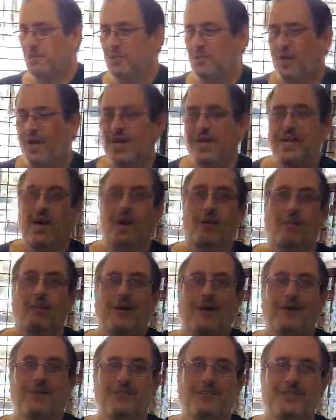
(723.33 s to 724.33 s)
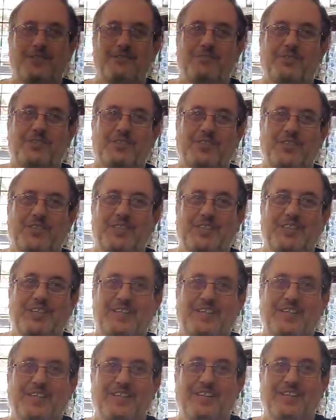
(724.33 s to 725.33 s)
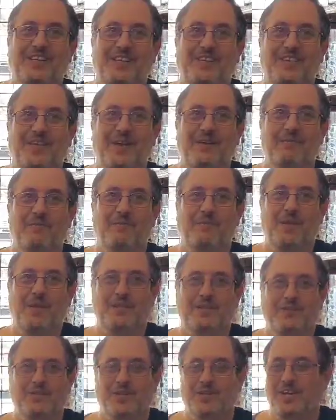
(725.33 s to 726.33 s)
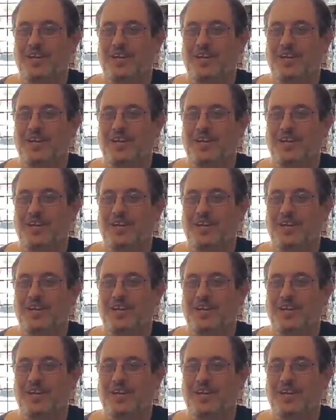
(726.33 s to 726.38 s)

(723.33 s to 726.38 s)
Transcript: she was trying to help out, and she was cleaning, and, and oh, I yeah.